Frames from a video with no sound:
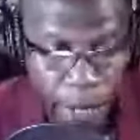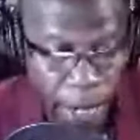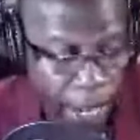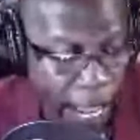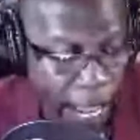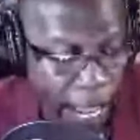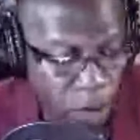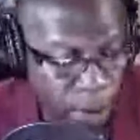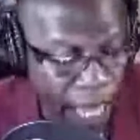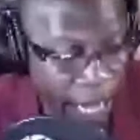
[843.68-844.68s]
half of
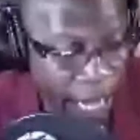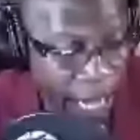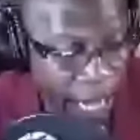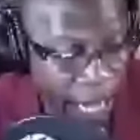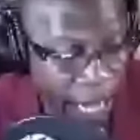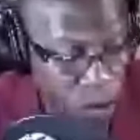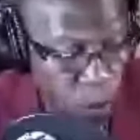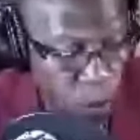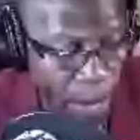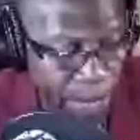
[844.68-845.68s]
black wealth was
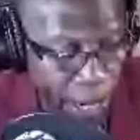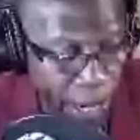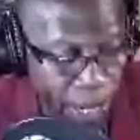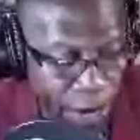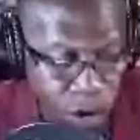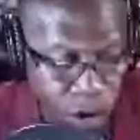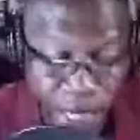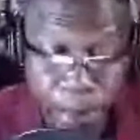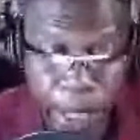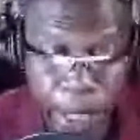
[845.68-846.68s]
wiped out after he
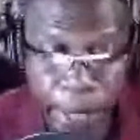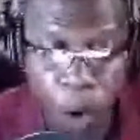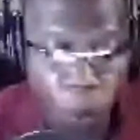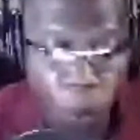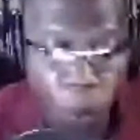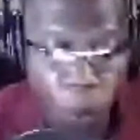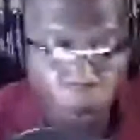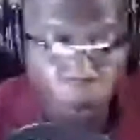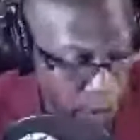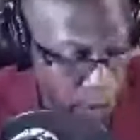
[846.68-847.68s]
bailed out Wall
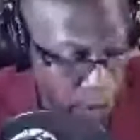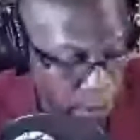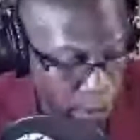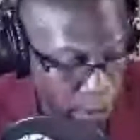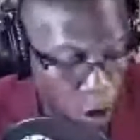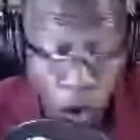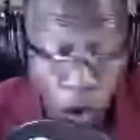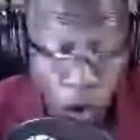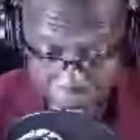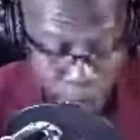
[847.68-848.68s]
Street over
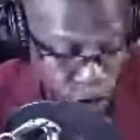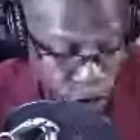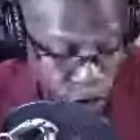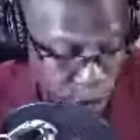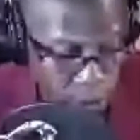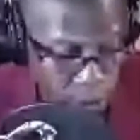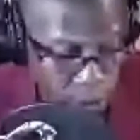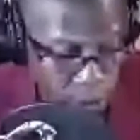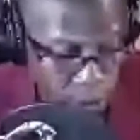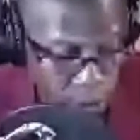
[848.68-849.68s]
Main Street,
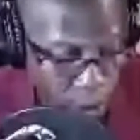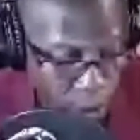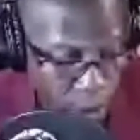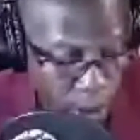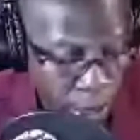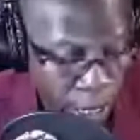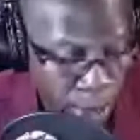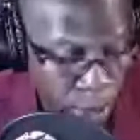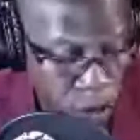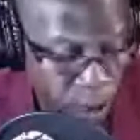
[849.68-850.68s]
and
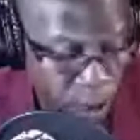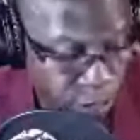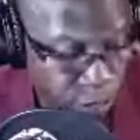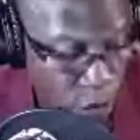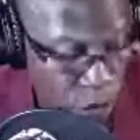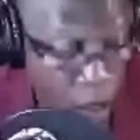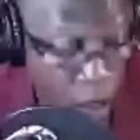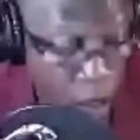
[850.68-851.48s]
most black folks lost